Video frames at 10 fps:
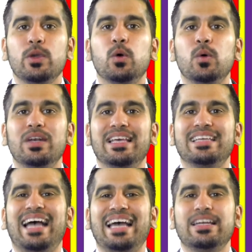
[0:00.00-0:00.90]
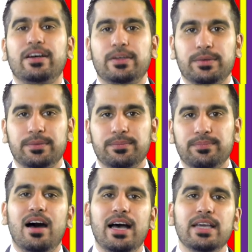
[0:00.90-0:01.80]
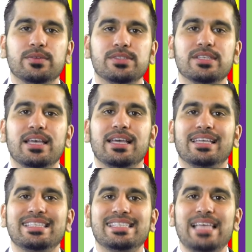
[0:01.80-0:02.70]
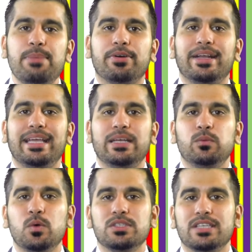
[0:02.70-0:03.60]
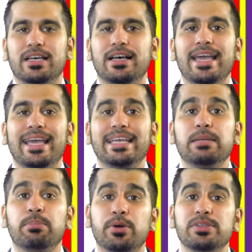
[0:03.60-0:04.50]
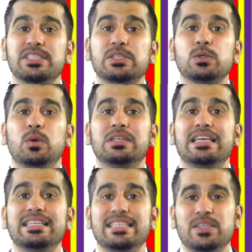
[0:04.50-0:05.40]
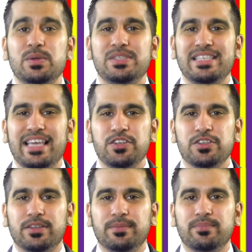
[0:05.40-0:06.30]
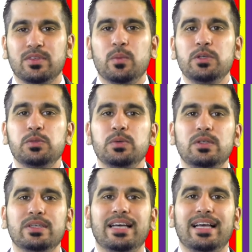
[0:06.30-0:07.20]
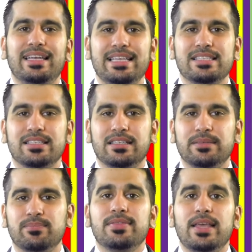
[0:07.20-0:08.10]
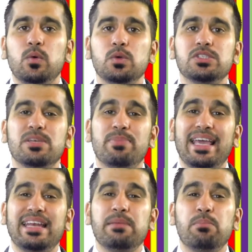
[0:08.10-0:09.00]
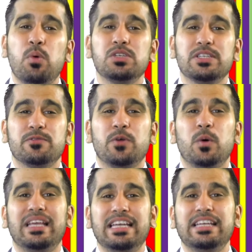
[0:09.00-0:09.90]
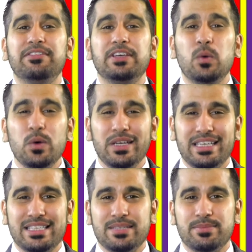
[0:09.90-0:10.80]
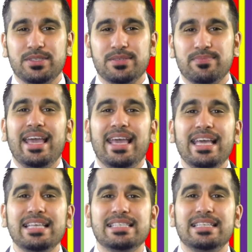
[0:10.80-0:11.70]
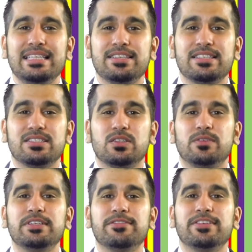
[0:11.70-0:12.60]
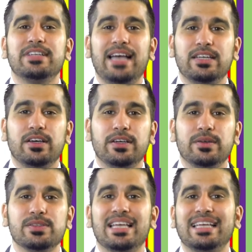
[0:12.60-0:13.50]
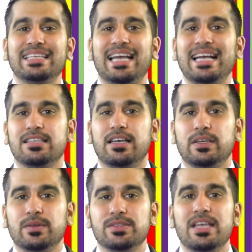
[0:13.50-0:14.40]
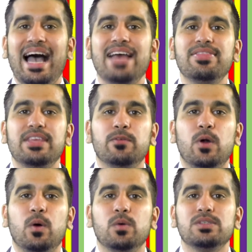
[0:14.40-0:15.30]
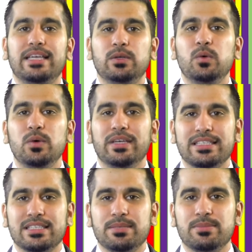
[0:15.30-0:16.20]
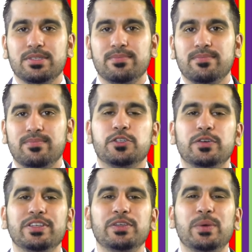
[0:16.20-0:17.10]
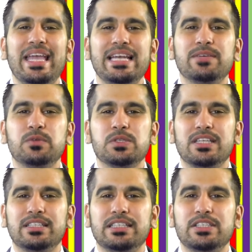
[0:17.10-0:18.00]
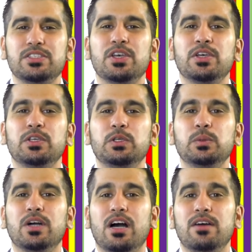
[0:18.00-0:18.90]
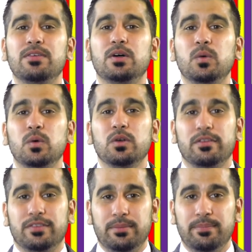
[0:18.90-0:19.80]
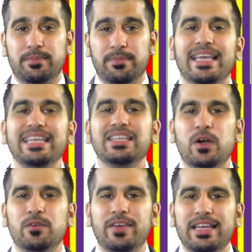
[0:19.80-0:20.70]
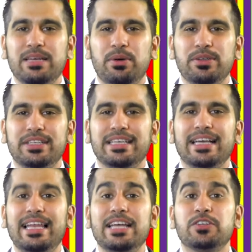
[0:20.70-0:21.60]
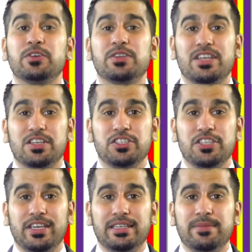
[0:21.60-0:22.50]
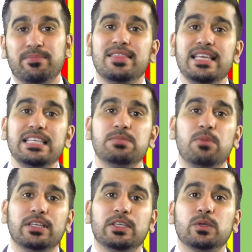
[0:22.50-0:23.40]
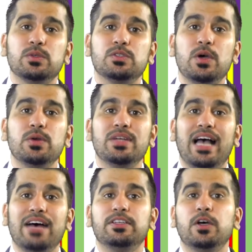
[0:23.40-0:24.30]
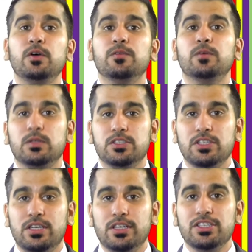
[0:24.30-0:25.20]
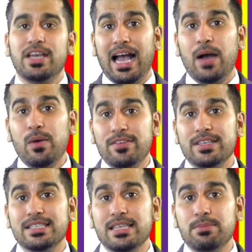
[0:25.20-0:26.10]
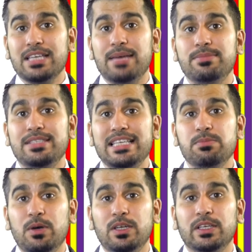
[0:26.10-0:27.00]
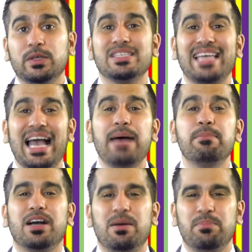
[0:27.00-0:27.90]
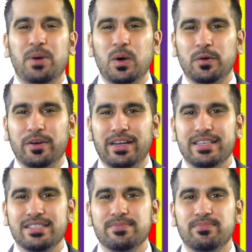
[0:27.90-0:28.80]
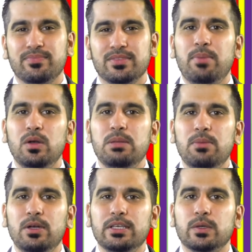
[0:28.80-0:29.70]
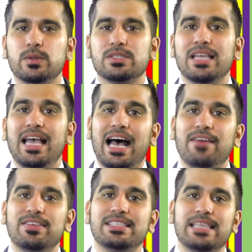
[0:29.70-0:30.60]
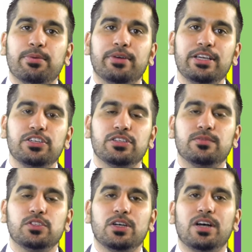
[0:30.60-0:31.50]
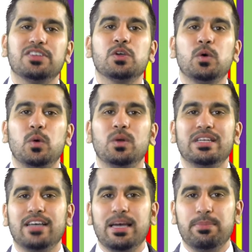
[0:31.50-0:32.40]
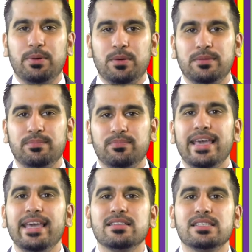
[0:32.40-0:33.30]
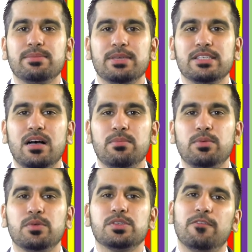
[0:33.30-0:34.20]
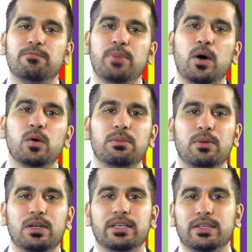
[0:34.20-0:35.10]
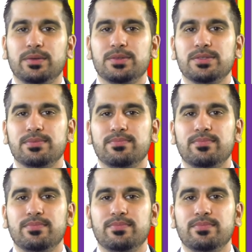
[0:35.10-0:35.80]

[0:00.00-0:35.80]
We call it an anion. Ions can separate in water in a process called dissociation, which we'll look at later. They also play an important role in living organisms. Here's a list of different anions and cations and their roles in organisms. During your A-level studies, you will cover all of them. In covalent bonding, electrons are shared. These molecules don't have an overall charge. However, sometimes these molecules can become polarized. Polar molecules have a separation of charge called a dipole. Here are some examples of polar molecules.